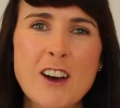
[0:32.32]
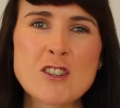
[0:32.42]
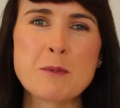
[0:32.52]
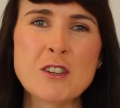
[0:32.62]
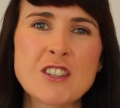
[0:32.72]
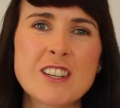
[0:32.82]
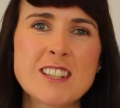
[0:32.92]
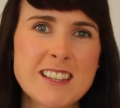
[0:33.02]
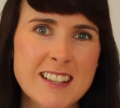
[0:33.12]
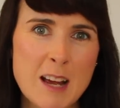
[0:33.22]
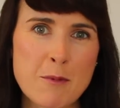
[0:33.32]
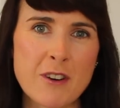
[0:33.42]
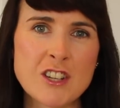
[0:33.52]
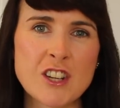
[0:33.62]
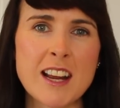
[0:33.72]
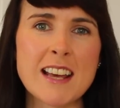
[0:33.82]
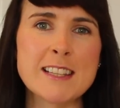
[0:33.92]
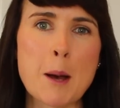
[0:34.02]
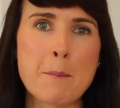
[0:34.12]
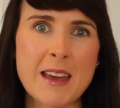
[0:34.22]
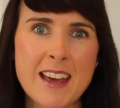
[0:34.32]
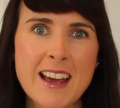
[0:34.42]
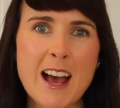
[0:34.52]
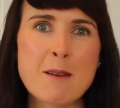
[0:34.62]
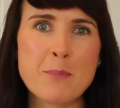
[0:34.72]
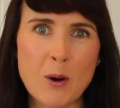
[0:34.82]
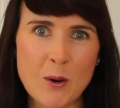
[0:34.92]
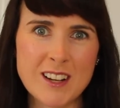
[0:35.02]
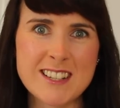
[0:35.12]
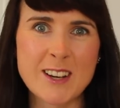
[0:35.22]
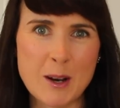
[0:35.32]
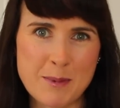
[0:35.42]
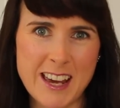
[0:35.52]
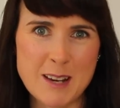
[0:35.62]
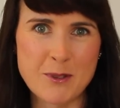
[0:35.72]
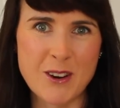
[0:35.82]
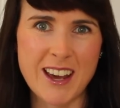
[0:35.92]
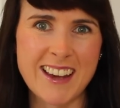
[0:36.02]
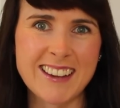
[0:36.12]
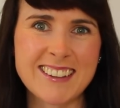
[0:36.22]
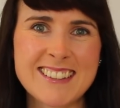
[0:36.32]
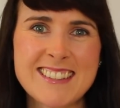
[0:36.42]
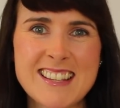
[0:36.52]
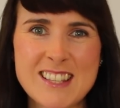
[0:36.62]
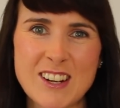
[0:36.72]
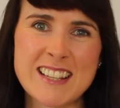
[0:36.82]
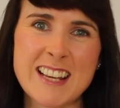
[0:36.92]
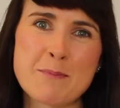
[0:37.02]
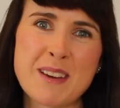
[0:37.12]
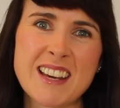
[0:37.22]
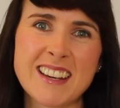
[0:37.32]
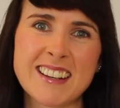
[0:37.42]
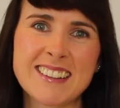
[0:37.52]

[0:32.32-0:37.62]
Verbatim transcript: contribution to this collaboration is a big and bold cupcake bouquet. So let's get baking.